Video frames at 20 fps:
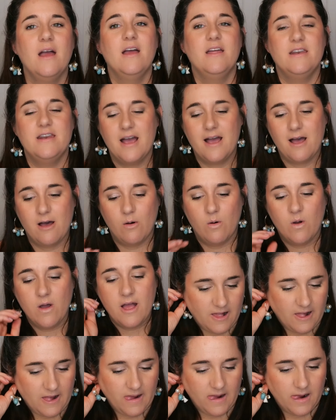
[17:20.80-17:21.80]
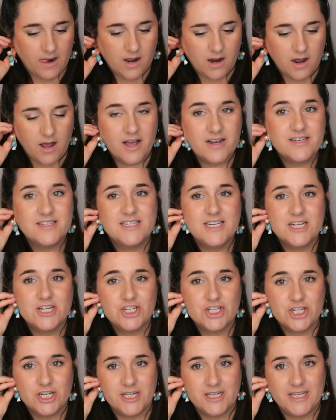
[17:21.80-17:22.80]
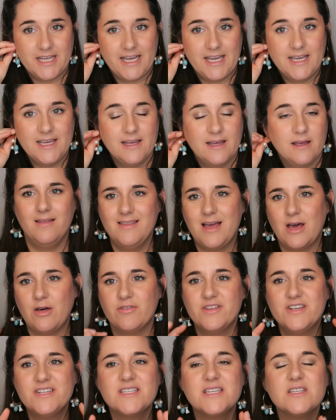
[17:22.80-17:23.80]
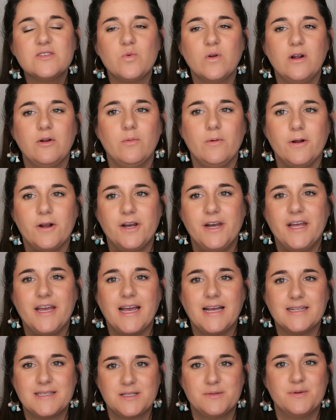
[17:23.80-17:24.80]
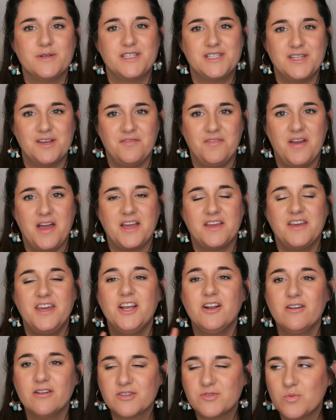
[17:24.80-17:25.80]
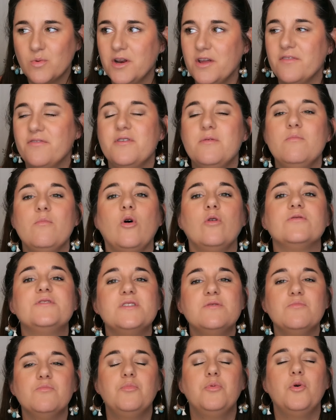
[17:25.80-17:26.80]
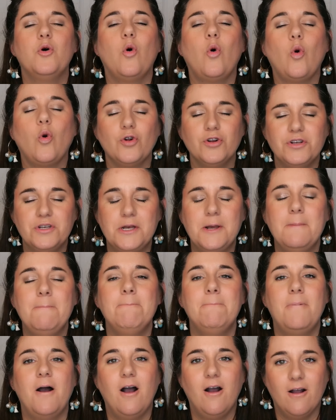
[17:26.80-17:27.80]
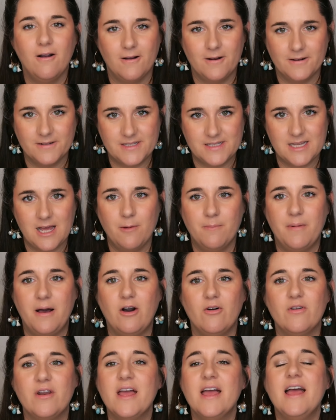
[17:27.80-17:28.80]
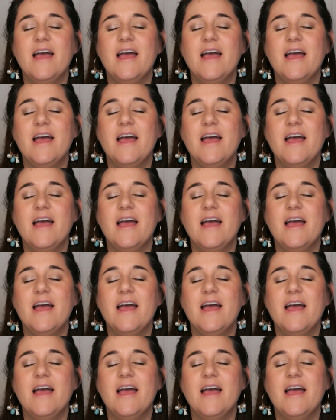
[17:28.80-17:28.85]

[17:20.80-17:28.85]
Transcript: Now, additionally, now this is where we're gonna get specific. Here's one of the most important parts about